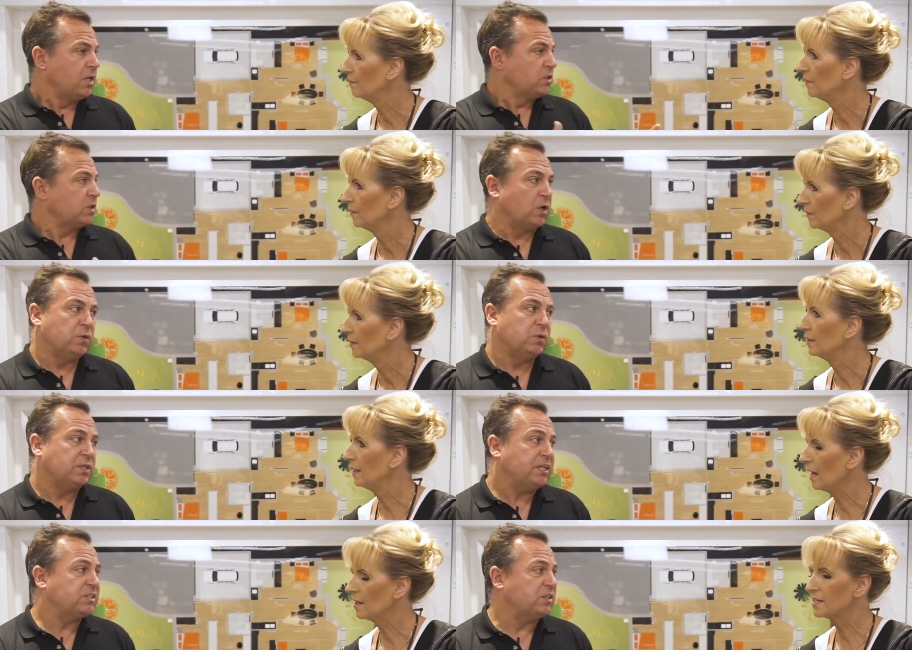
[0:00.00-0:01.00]
Speaker 1: So yeah,
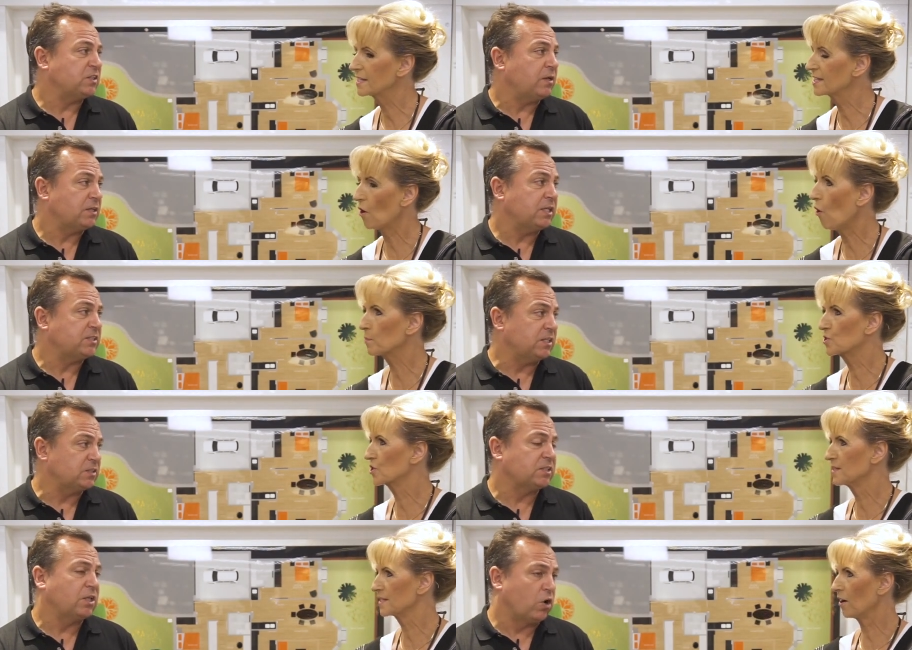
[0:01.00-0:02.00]
this is a, this
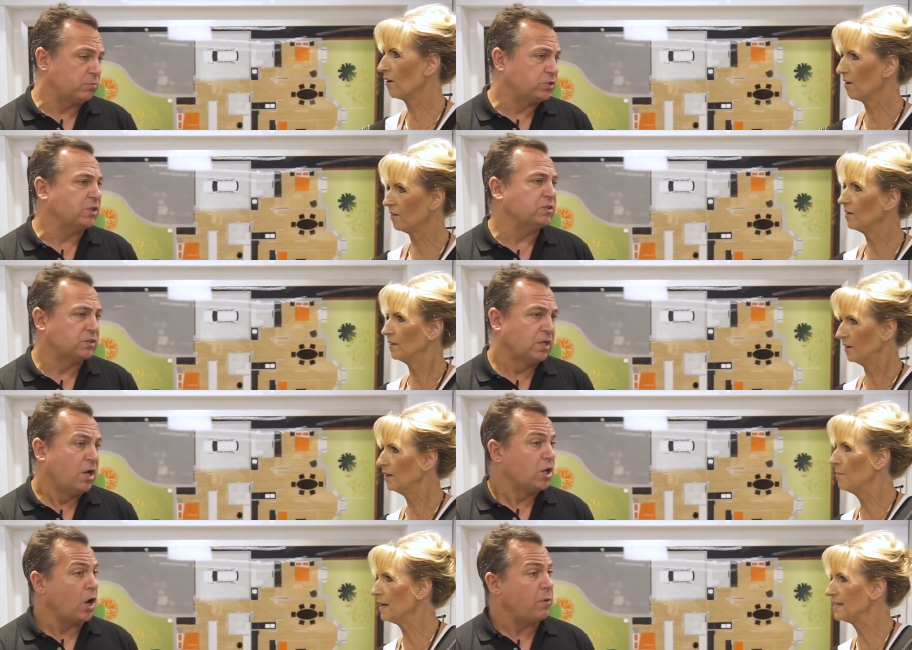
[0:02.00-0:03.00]
options is options.
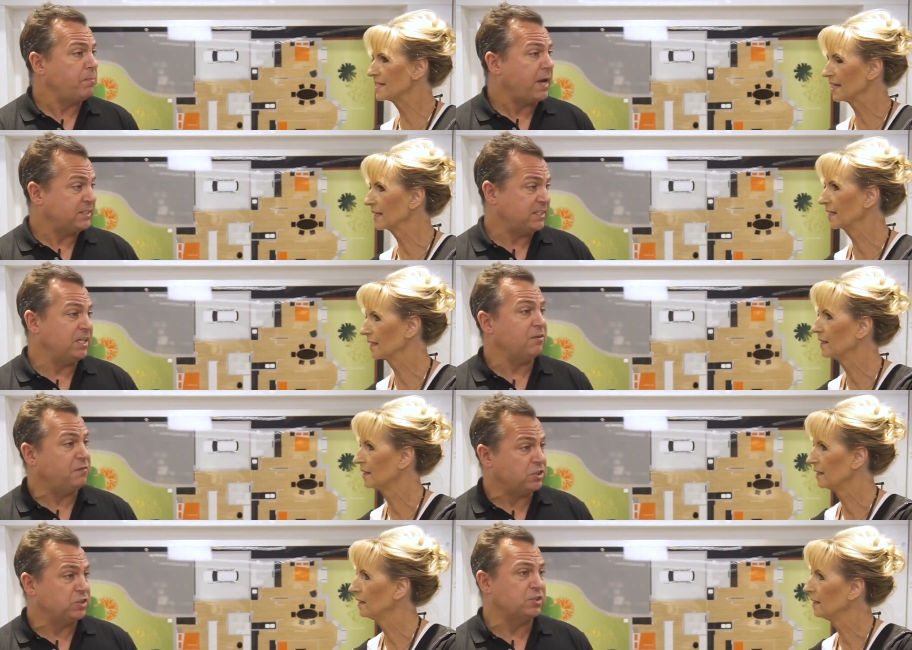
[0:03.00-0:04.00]
Amazing. Going back to the
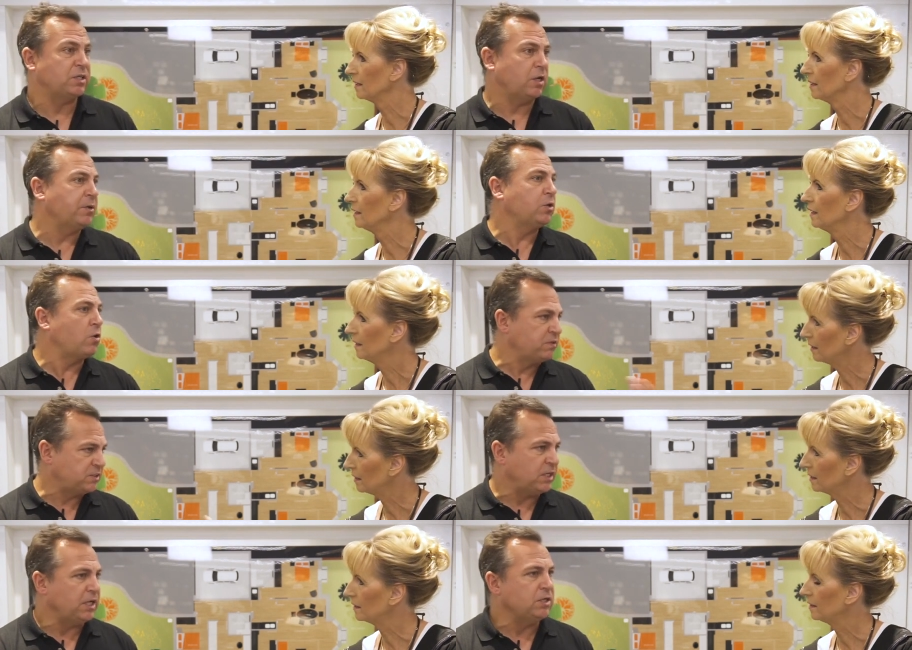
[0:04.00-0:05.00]
efficiency, I mean,
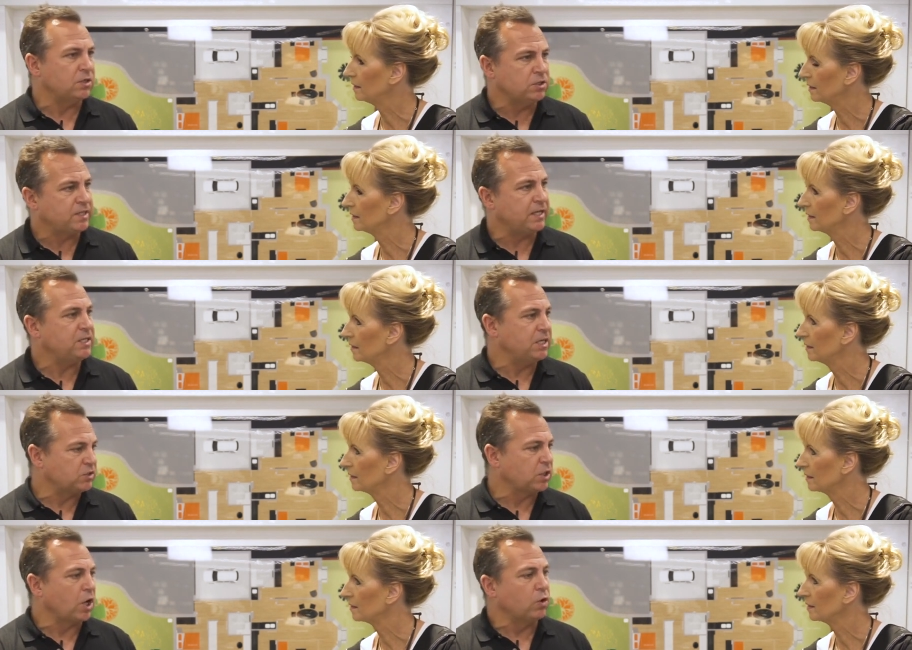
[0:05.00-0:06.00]
obviously, ten years
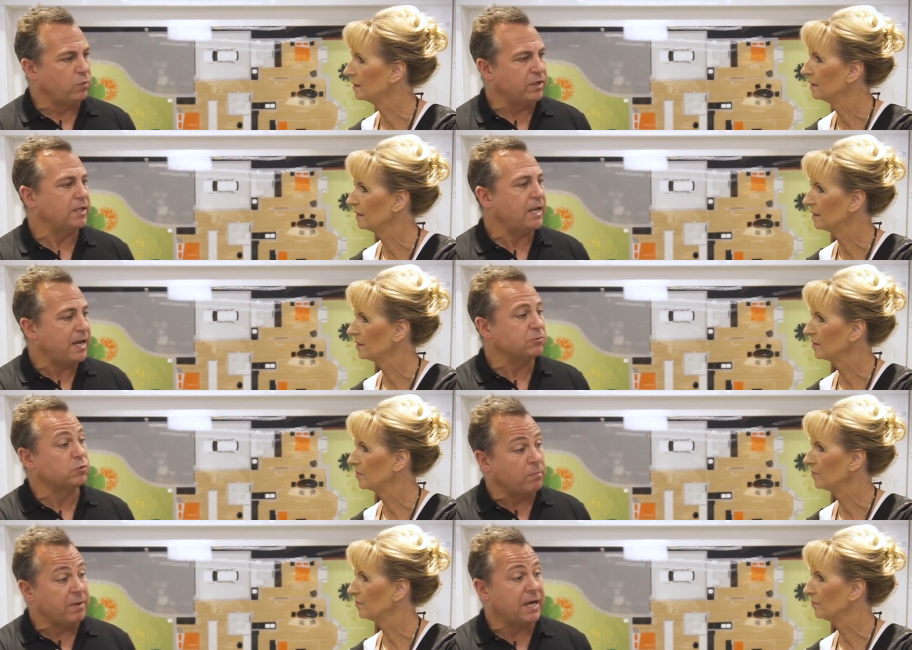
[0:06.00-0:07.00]
ago when the lamps
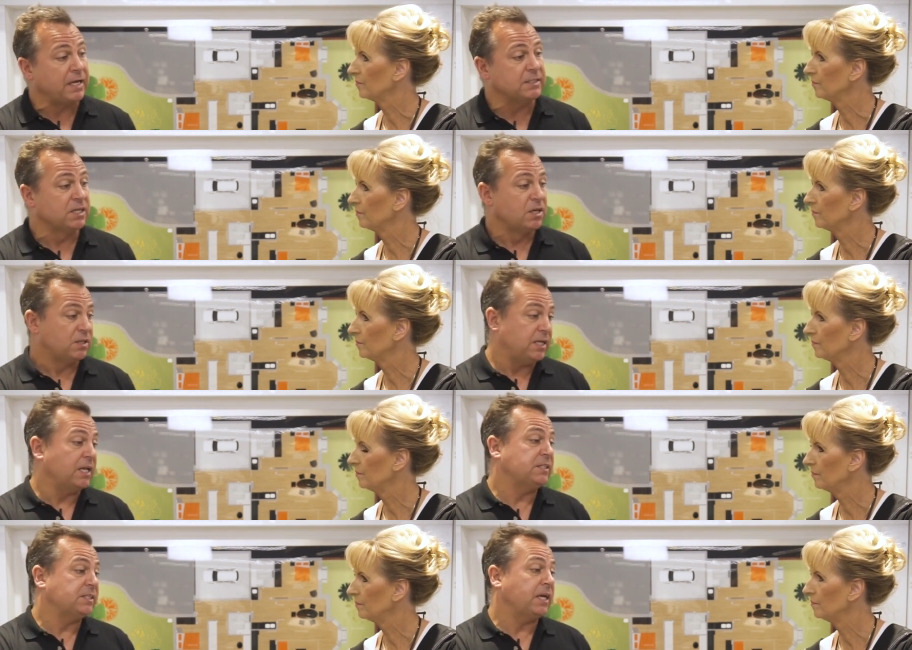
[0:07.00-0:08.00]
were made, the
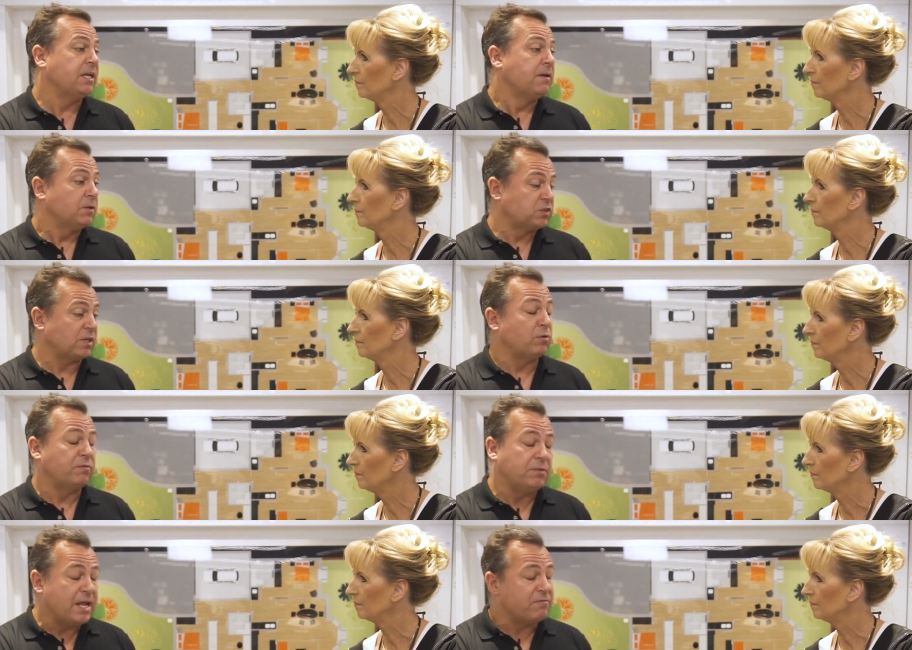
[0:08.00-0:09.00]
LED, some of
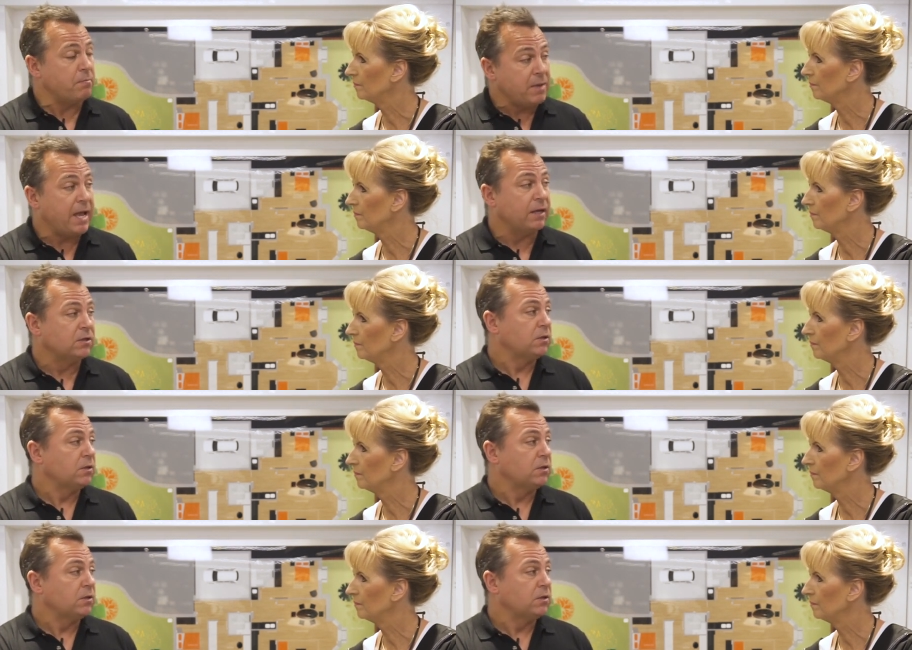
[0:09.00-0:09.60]
them never met